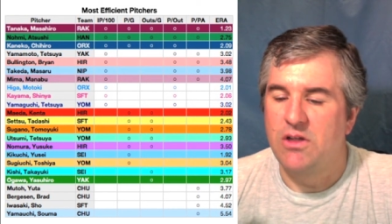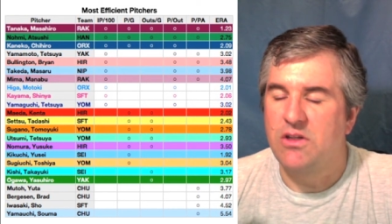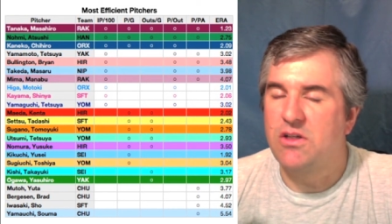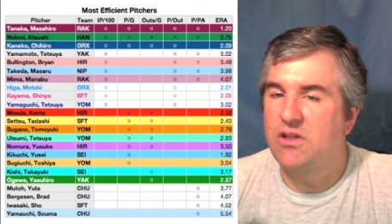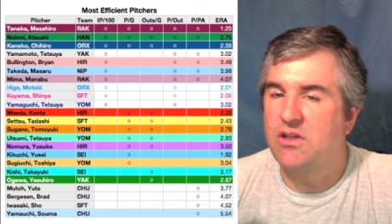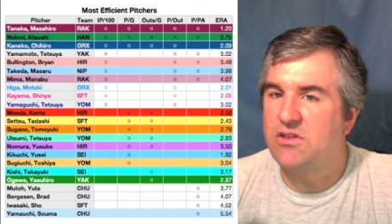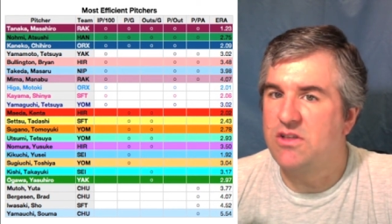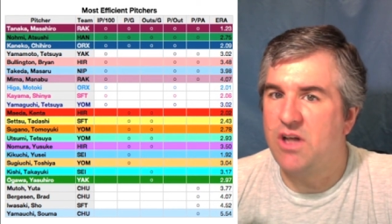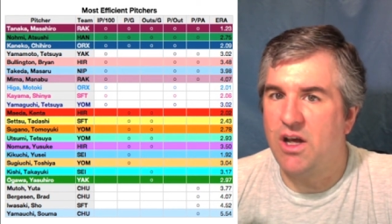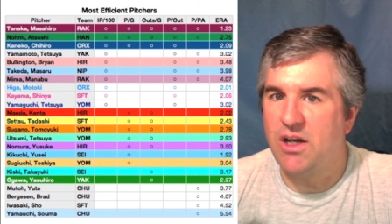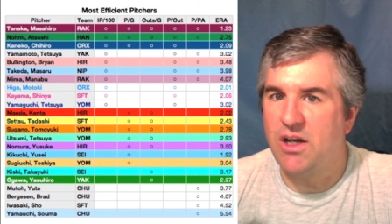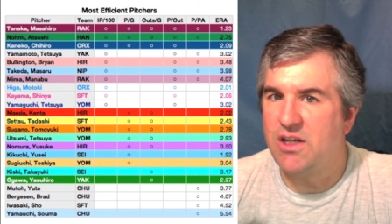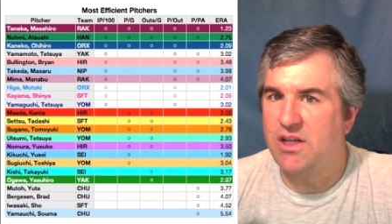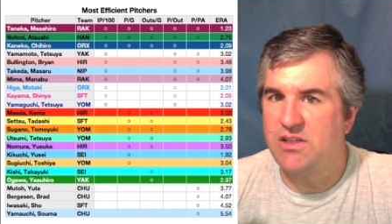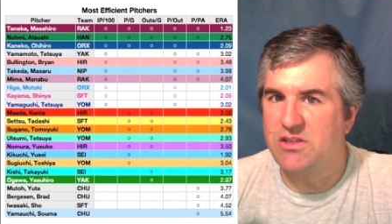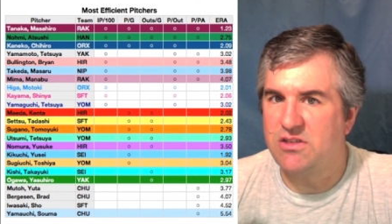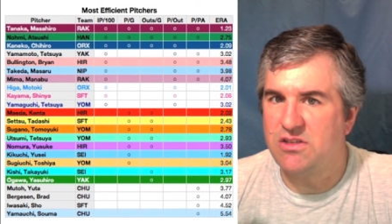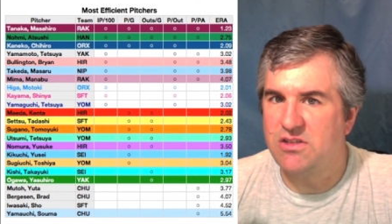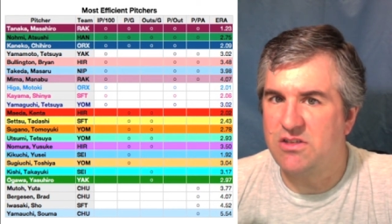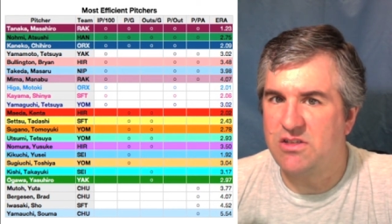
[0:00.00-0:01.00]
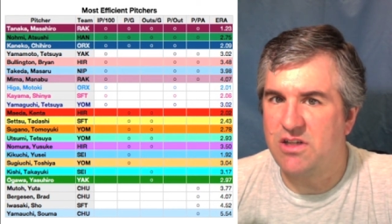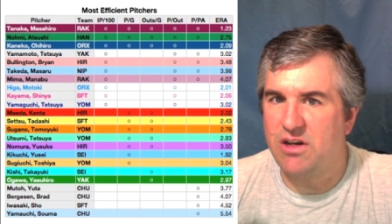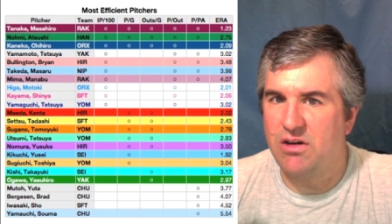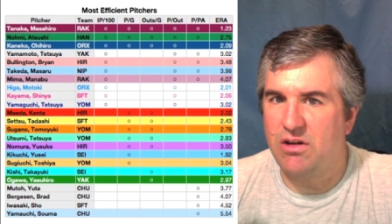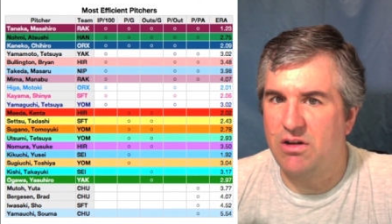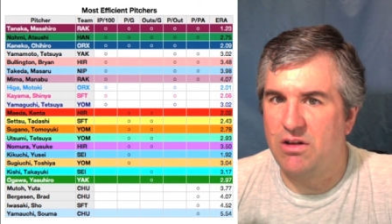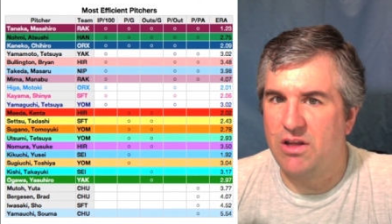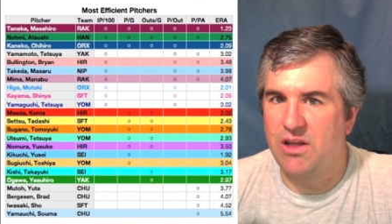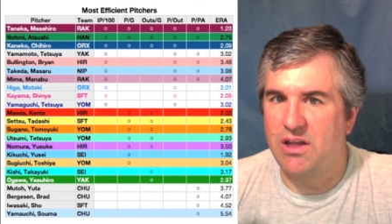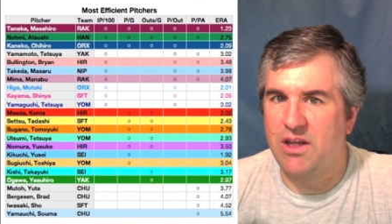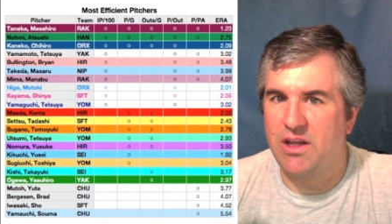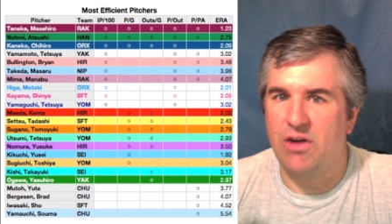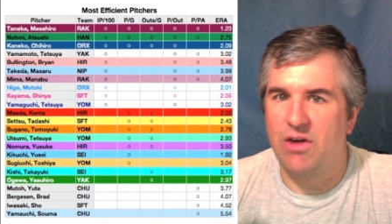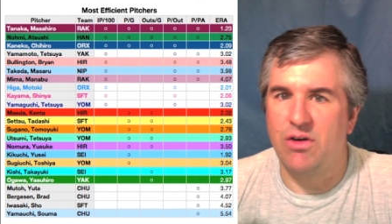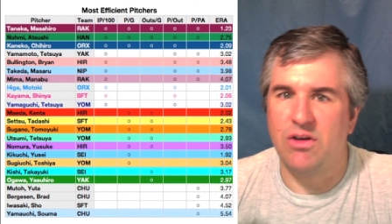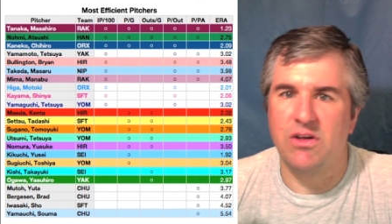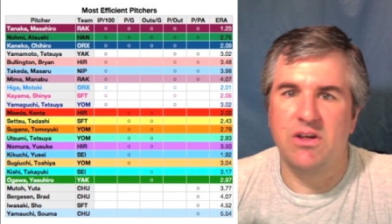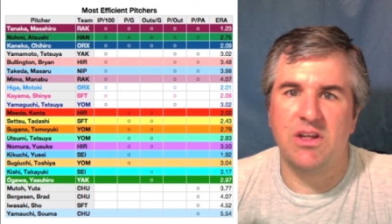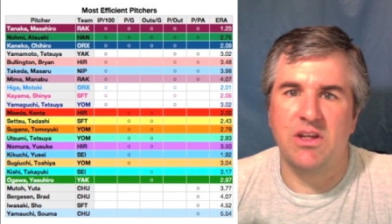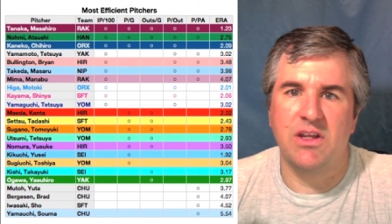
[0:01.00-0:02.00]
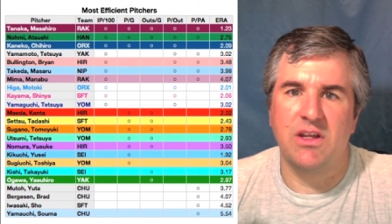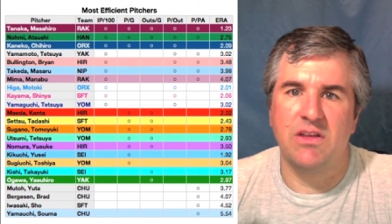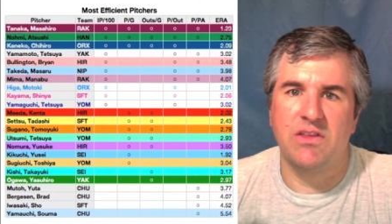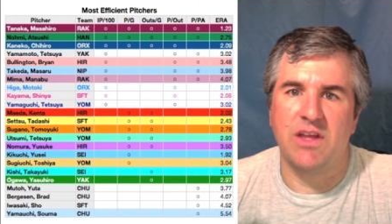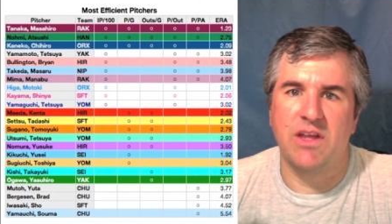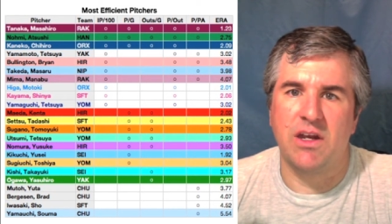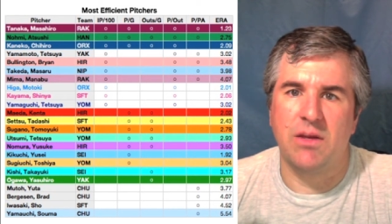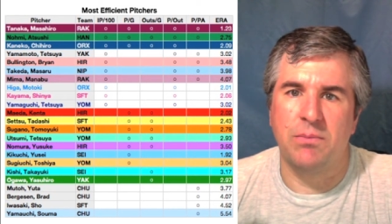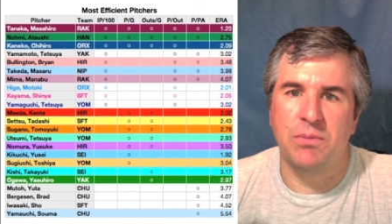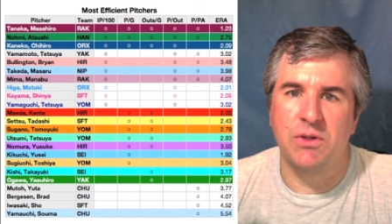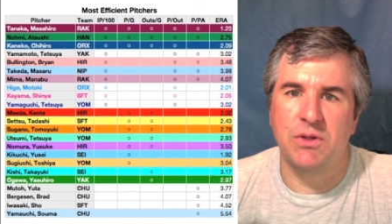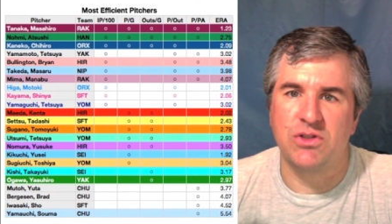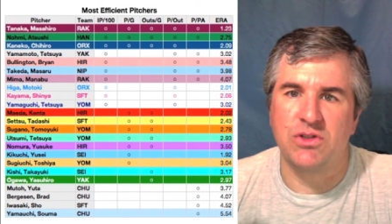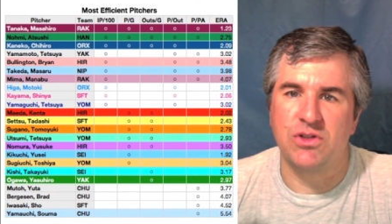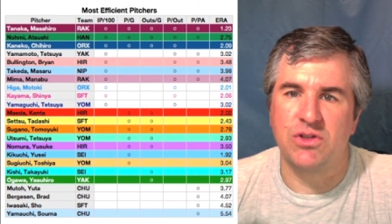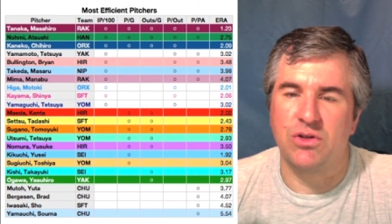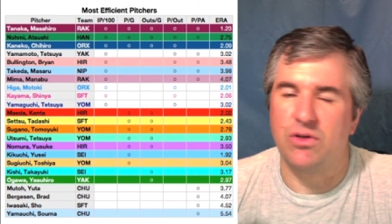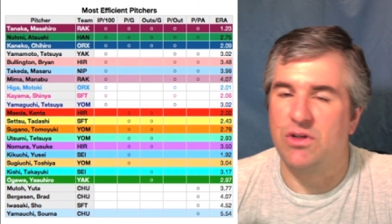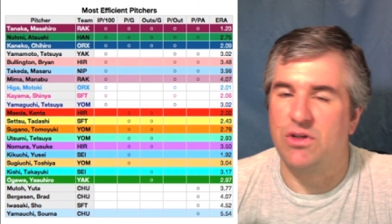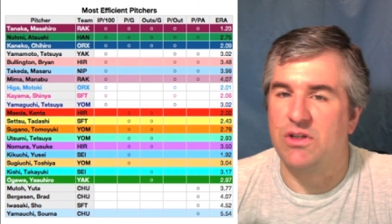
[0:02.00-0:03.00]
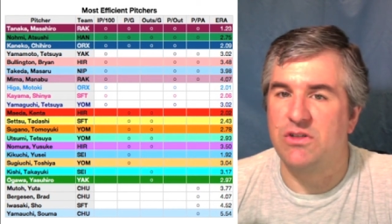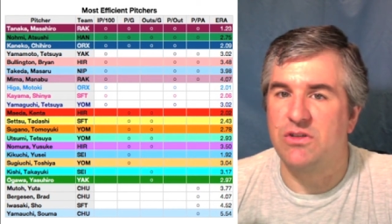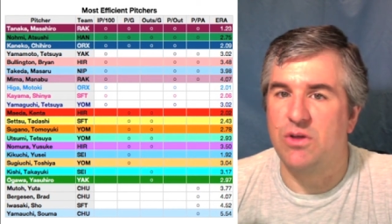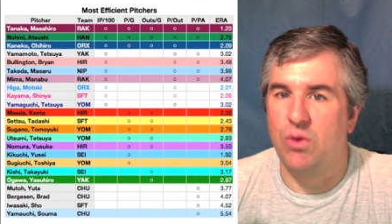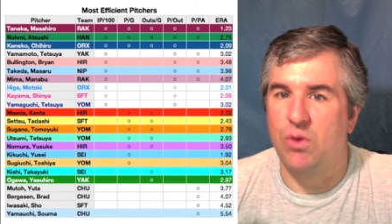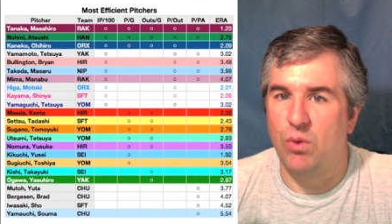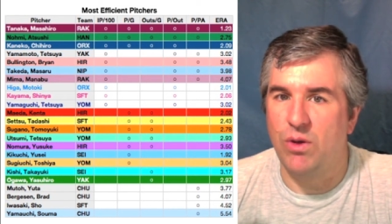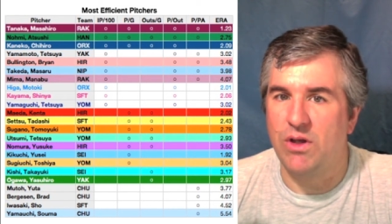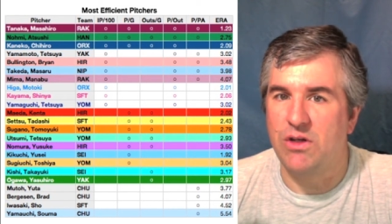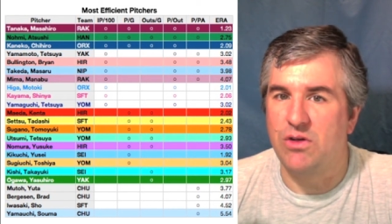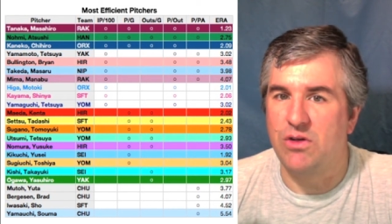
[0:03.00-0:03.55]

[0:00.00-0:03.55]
does not necessarily guarantee that a pitcher is going